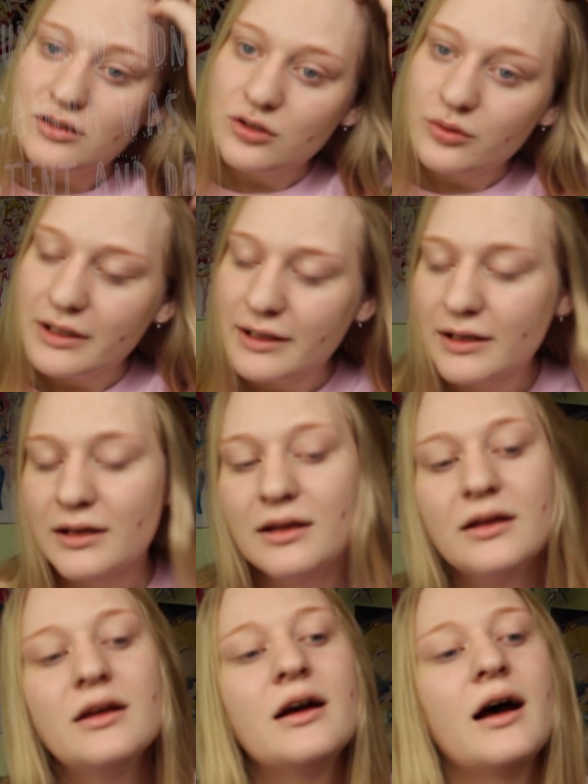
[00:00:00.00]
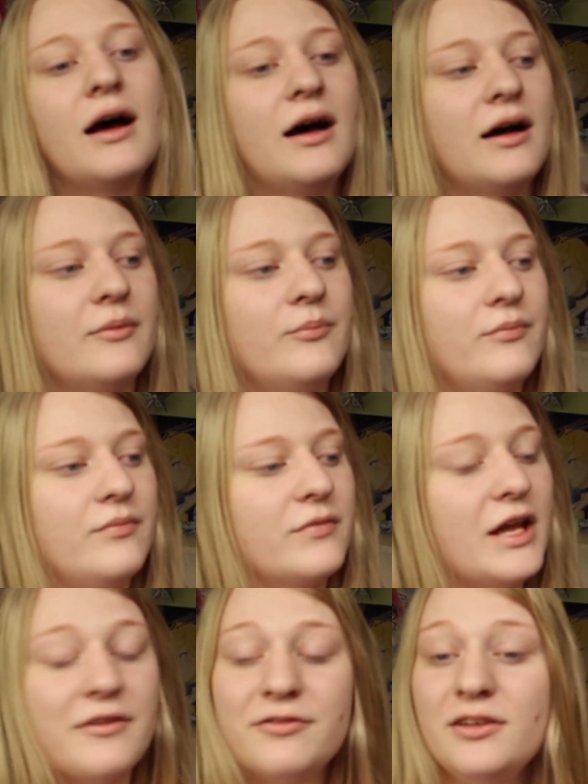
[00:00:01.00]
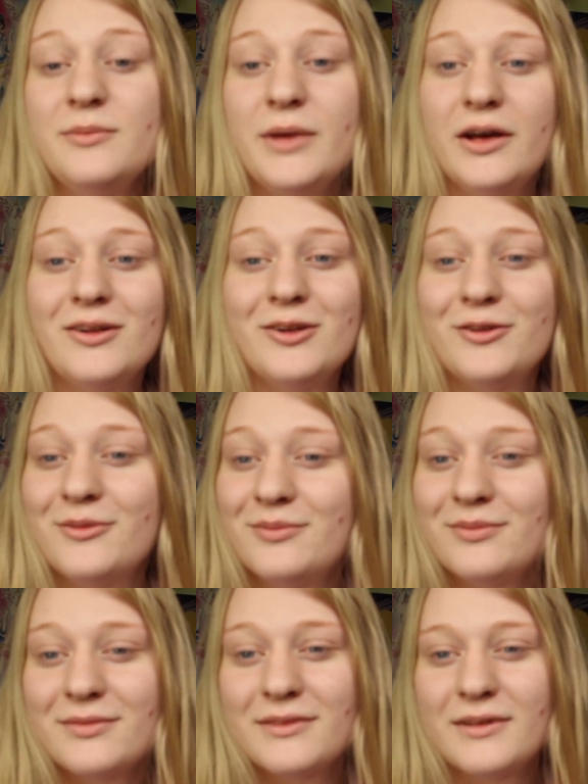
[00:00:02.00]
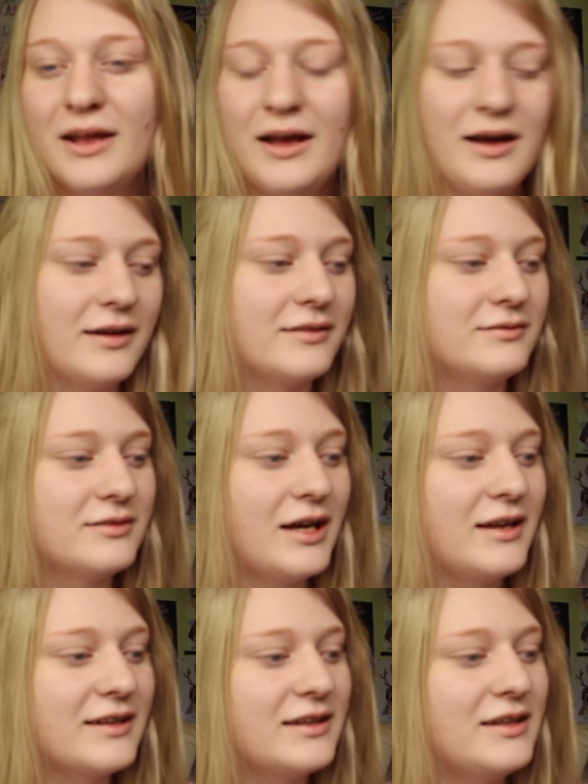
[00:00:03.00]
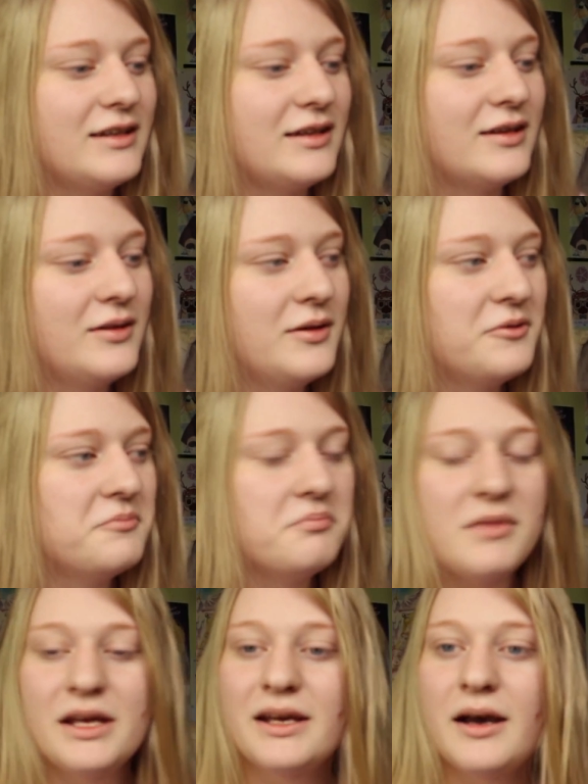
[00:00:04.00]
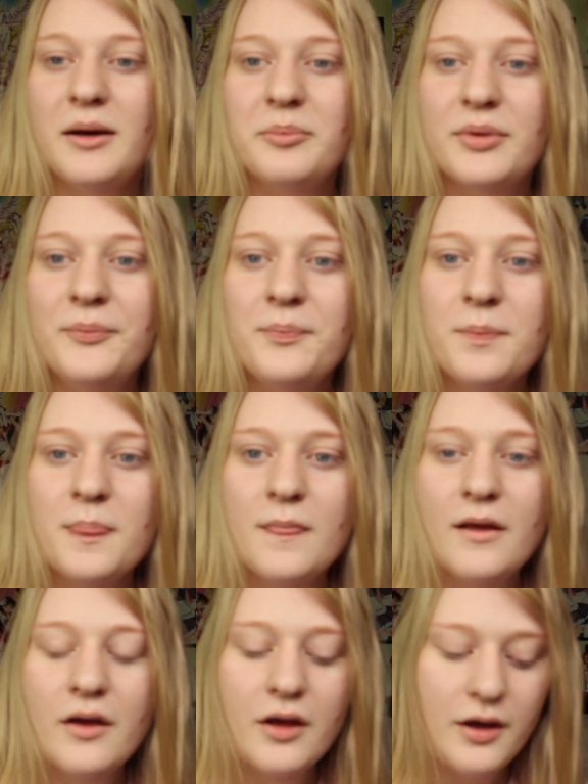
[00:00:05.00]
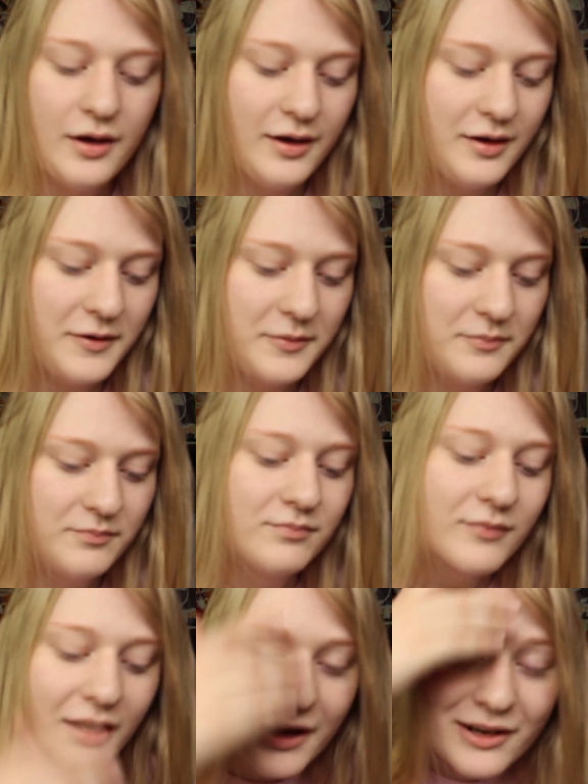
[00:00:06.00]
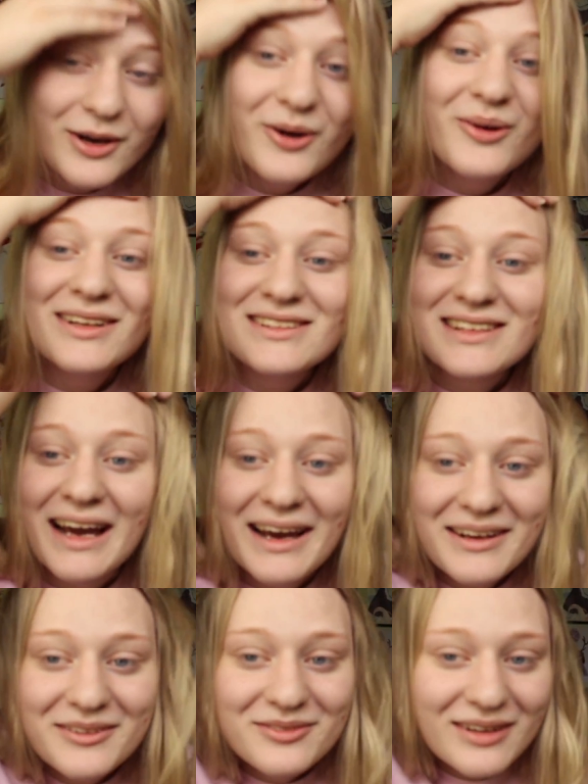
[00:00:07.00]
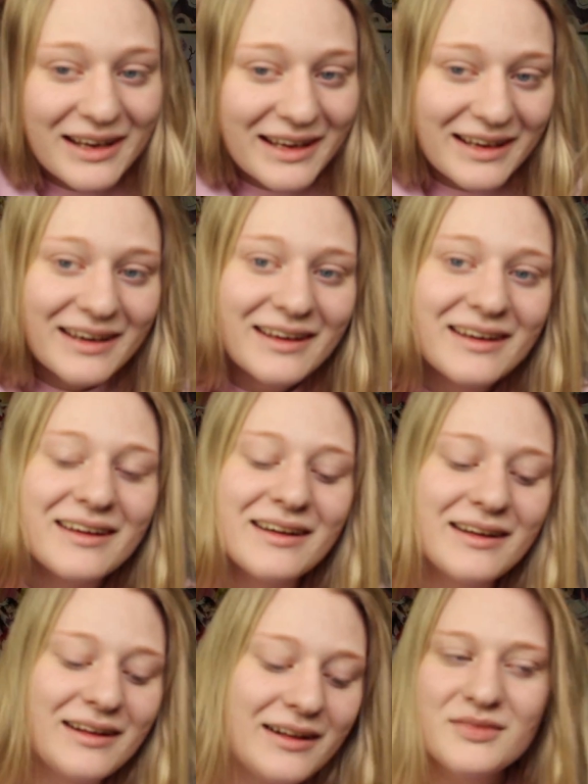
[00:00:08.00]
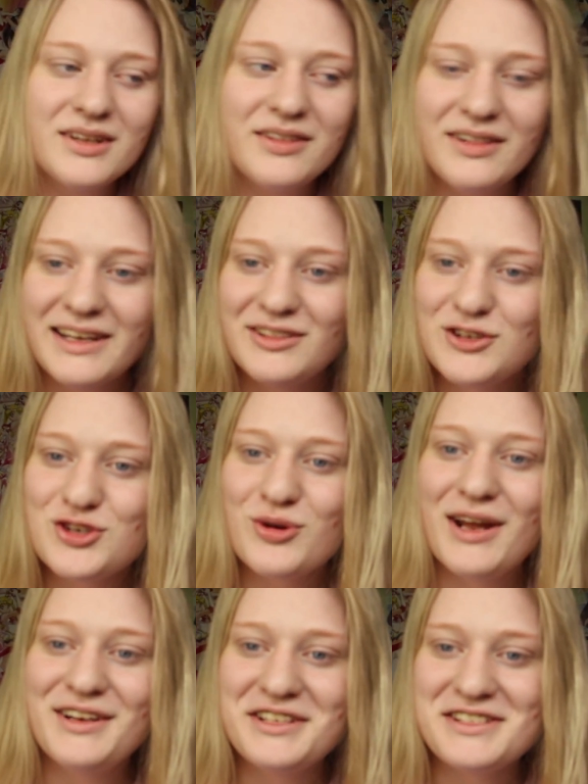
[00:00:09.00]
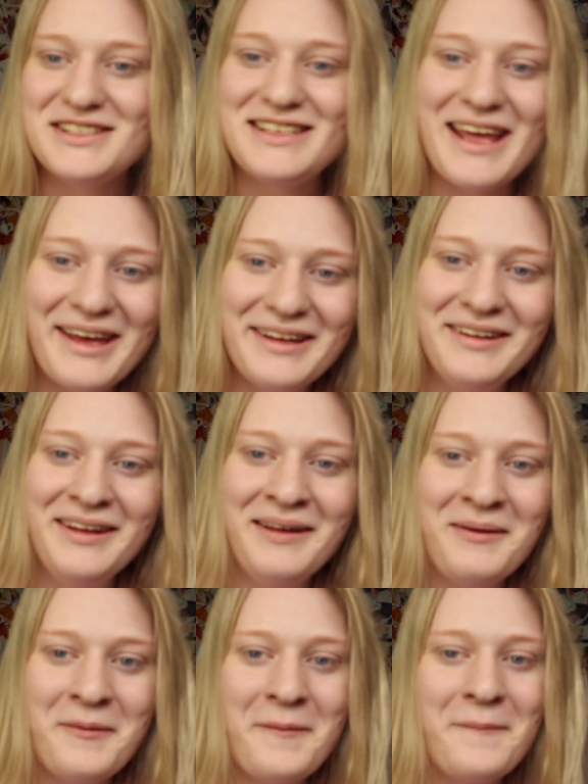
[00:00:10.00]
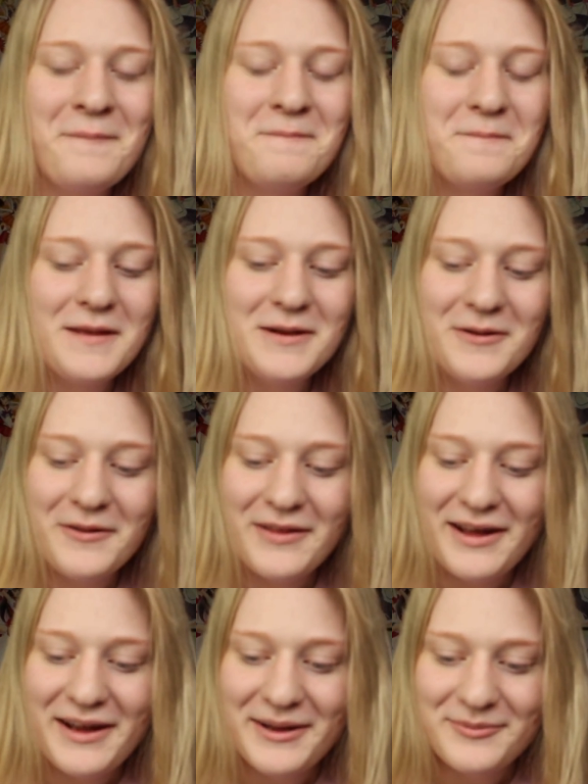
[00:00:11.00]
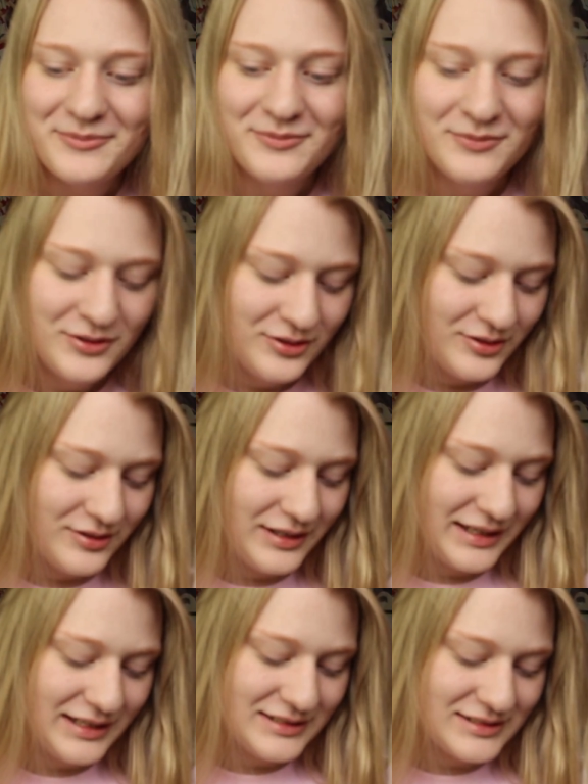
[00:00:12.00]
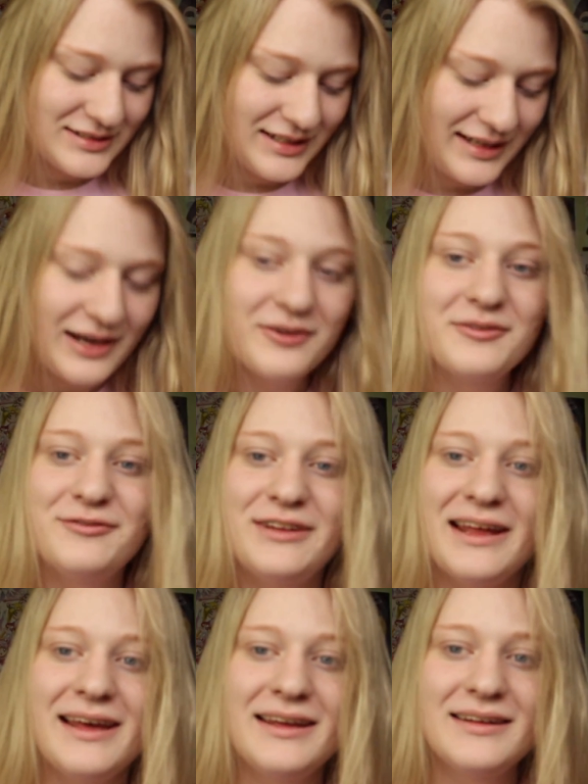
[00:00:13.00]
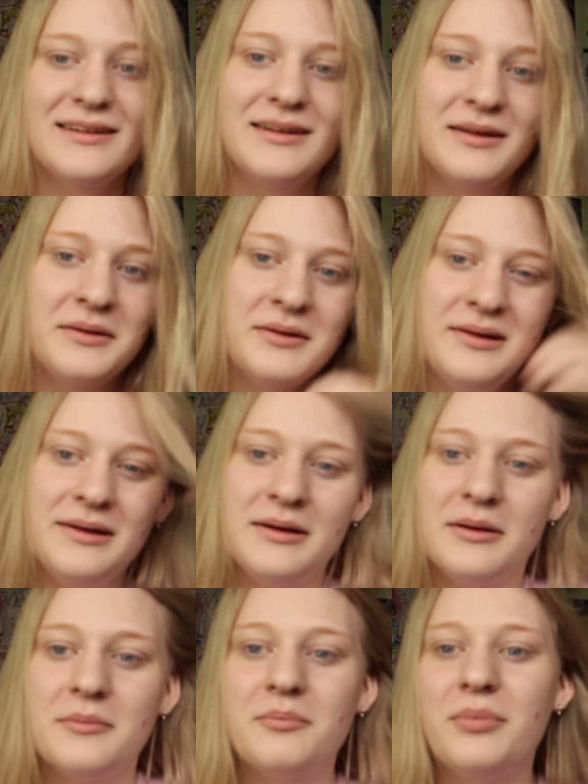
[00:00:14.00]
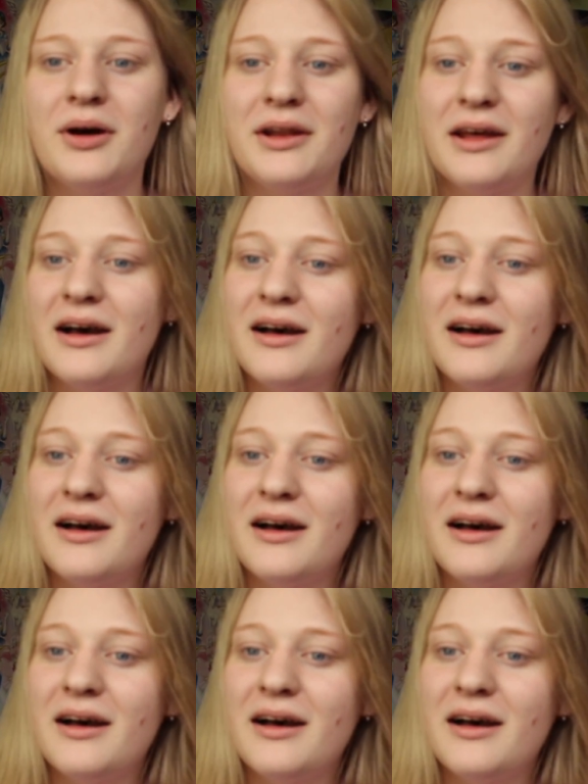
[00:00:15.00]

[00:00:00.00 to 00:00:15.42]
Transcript: doing a female Kaneki makeup. I know it's kind of like the trend is dead and all that, like it's like out of date, but